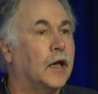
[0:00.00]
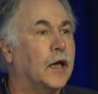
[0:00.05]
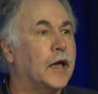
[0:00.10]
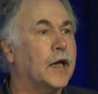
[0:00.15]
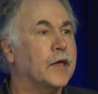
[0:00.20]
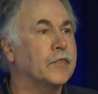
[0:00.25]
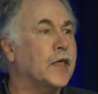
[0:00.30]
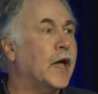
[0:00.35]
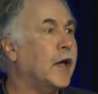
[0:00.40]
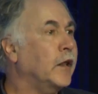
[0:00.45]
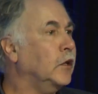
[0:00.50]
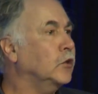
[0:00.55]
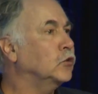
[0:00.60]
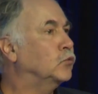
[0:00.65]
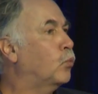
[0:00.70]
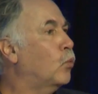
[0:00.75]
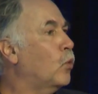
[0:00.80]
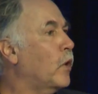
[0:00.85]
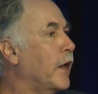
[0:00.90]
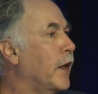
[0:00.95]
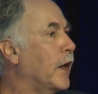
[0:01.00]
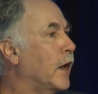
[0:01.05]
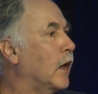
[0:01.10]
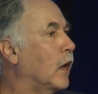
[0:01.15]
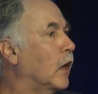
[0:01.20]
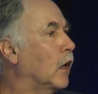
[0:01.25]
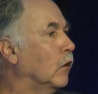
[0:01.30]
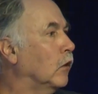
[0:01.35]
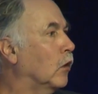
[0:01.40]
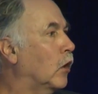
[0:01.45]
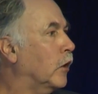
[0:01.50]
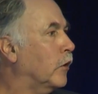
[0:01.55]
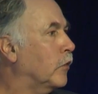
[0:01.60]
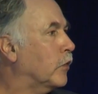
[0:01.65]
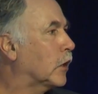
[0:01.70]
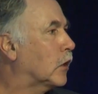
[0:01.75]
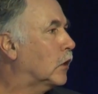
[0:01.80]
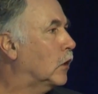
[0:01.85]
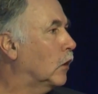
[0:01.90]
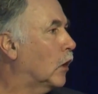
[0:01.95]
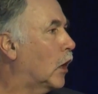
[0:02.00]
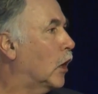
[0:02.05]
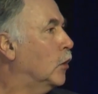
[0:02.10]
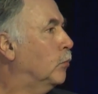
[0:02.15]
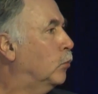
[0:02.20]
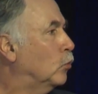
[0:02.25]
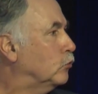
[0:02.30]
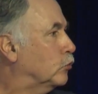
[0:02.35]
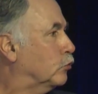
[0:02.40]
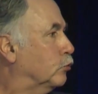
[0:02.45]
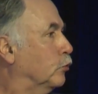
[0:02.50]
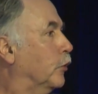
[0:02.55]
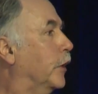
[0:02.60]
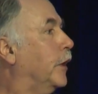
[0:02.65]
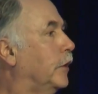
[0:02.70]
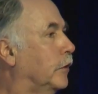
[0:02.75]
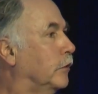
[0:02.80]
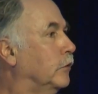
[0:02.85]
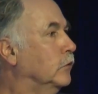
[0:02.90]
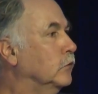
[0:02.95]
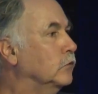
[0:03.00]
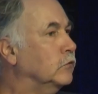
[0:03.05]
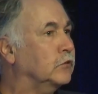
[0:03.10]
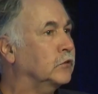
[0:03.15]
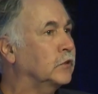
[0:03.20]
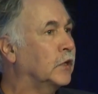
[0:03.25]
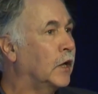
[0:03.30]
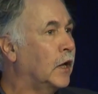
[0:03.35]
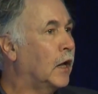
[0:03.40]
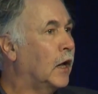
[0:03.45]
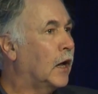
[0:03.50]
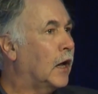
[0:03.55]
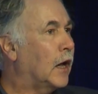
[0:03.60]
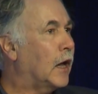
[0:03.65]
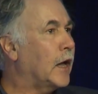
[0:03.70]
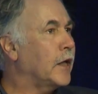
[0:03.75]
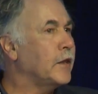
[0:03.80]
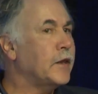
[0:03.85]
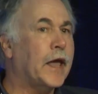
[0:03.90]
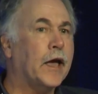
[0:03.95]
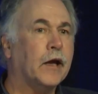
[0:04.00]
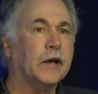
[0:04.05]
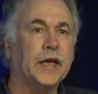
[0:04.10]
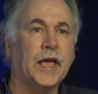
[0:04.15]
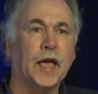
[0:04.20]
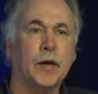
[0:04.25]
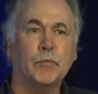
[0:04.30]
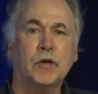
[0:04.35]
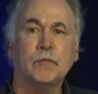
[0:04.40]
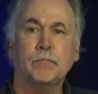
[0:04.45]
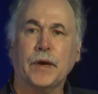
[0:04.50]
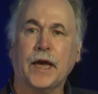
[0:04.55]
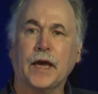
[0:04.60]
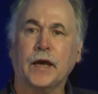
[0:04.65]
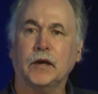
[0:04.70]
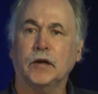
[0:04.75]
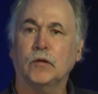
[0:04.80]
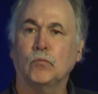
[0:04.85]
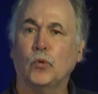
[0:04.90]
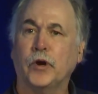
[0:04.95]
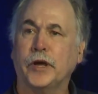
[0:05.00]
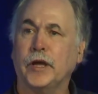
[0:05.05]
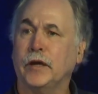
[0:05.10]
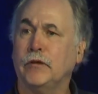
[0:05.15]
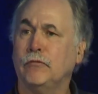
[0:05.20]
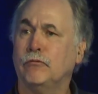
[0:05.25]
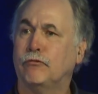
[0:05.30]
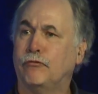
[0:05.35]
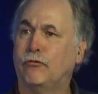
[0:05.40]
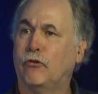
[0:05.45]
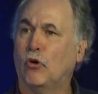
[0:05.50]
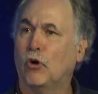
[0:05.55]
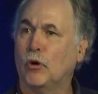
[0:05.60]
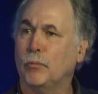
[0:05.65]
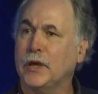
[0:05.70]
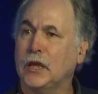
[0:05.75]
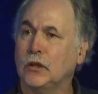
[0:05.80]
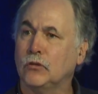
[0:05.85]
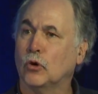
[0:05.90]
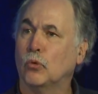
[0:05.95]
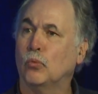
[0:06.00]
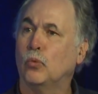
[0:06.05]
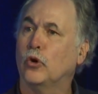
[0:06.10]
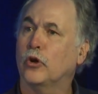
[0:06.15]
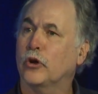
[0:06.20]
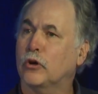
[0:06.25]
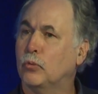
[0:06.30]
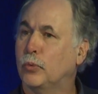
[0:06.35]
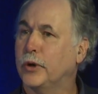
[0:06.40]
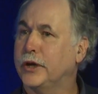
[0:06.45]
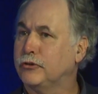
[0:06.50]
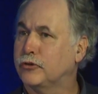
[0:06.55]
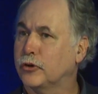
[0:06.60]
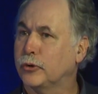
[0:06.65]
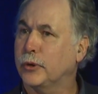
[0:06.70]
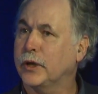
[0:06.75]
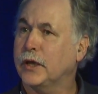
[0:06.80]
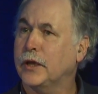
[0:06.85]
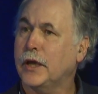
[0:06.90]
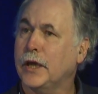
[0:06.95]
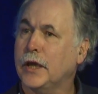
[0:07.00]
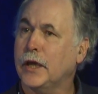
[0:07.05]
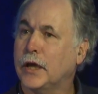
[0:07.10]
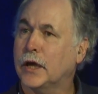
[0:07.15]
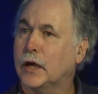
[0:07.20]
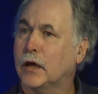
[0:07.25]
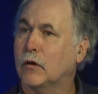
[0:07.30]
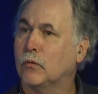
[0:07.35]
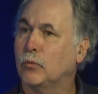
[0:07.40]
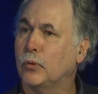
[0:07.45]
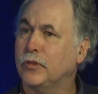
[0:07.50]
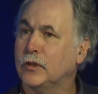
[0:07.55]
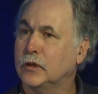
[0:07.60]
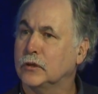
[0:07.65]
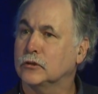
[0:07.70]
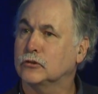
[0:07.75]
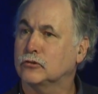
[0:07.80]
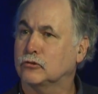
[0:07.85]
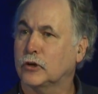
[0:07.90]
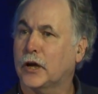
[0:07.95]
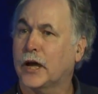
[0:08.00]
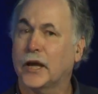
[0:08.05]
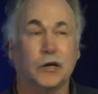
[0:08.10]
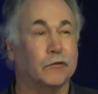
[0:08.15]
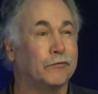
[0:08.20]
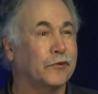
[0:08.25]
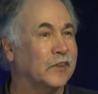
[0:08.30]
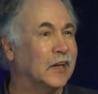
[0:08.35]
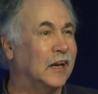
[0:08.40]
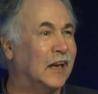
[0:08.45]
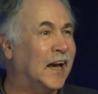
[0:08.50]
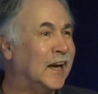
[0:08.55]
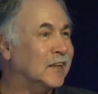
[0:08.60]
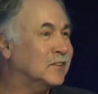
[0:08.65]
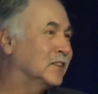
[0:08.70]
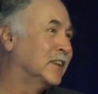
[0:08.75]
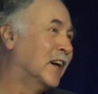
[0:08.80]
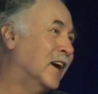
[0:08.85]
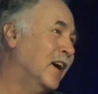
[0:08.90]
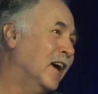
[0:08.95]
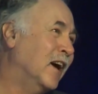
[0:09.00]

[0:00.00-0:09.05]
And that is where a lot of the global trends are now coming back and we're informing the work we're doing here within Australia. For the last,